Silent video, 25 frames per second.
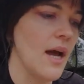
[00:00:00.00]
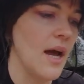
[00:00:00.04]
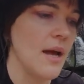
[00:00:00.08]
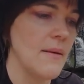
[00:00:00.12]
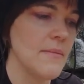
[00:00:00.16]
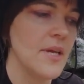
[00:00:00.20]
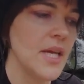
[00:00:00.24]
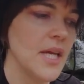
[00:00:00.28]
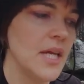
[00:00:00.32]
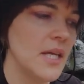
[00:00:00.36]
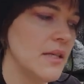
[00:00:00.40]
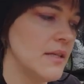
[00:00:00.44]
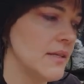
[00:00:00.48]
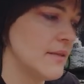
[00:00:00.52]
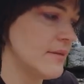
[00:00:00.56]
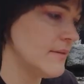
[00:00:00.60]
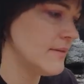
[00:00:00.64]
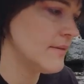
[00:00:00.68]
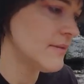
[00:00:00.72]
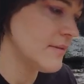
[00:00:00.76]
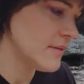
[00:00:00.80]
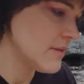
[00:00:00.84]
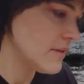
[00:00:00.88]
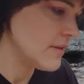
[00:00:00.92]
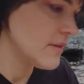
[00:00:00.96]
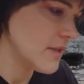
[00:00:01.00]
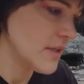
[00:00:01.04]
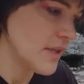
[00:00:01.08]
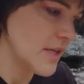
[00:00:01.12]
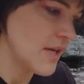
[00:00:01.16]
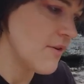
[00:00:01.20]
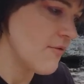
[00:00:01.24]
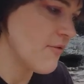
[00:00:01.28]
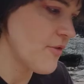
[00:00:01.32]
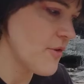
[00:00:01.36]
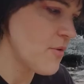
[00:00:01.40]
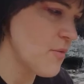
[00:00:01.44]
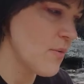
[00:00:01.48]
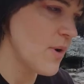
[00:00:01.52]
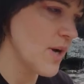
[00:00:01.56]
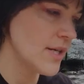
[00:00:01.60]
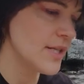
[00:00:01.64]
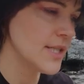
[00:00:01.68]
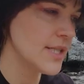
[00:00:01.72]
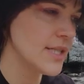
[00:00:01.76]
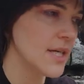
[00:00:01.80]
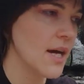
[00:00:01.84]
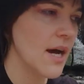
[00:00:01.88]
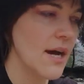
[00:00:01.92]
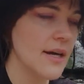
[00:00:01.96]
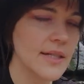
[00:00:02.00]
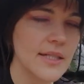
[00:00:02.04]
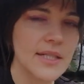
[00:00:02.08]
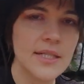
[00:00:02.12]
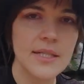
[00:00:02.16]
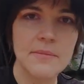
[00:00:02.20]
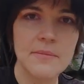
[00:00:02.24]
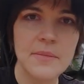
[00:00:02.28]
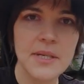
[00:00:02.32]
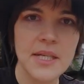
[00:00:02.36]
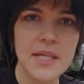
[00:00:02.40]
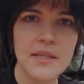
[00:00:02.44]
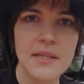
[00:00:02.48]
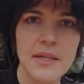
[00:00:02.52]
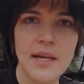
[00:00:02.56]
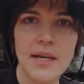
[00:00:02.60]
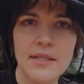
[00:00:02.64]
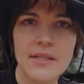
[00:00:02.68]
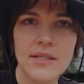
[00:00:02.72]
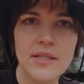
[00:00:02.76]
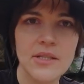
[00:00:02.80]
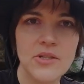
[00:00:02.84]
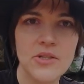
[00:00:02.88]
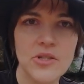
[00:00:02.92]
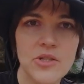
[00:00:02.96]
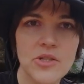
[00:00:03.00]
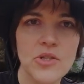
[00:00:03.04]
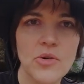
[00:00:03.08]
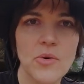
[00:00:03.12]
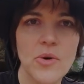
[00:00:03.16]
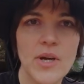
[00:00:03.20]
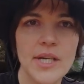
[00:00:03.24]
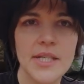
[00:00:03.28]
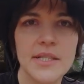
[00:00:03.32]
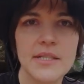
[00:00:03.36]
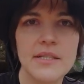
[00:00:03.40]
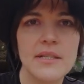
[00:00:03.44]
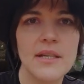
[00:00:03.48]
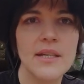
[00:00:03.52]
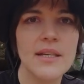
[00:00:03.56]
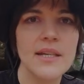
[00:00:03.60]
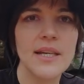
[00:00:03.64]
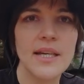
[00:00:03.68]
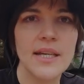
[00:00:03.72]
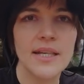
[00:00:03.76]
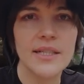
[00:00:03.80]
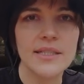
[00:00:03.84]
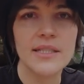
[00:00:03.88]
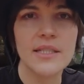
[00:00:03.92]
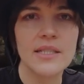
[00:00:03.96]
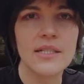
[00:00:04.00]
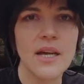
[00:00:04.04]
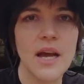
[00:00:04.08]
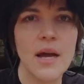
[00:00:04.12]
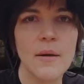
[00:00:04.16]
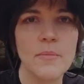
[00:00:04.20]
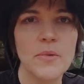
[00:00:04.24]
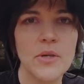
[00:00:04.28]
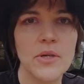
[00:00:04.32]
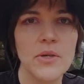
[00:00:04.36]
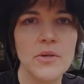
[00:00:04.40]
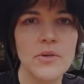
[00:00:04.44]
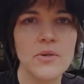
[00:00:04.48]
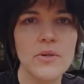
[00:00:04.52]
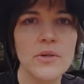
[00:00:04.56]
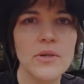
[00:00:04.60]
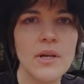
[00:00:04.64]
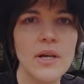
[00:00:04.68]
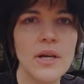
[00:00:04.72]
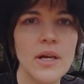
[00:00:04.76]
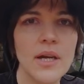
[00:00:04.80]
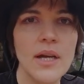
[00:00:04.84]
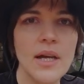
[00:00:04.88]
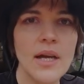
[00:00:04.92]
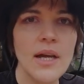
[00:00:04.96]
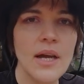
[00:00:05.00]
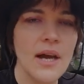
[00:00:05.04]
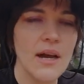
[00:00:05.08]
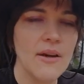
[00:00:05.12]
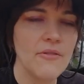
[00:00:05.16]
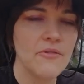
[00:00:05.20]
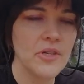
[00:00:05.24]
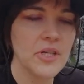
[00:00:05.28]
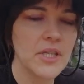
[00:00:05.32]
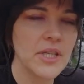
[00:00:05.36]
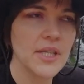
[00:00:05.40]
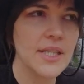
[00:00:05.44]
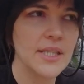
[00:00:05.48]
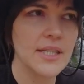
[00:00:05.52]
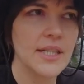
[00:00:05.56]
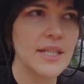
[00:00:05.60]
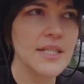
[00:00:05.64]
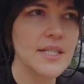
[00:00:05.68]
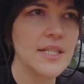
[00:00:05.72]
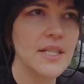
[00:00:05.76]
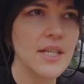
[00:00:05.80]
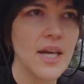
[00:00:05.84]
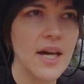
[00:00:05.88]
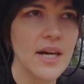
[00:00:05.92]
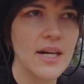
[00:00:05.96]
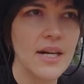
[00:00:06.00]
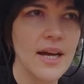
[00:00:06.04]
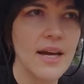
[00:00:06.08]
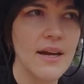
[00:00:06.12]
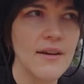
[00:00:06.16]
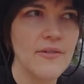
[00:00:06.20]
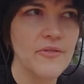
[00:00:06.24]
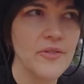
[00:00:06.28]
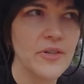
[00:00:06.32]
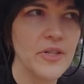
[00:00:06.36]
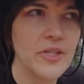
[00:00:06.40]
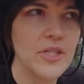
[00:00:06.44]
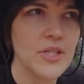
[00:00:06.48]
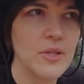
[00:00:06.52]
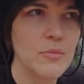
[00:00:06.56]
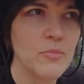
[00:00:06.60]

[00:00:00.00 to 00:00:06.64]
I mean, if you want to dox me, that's your choice. I can't stop you. I feel like that's a lot of effort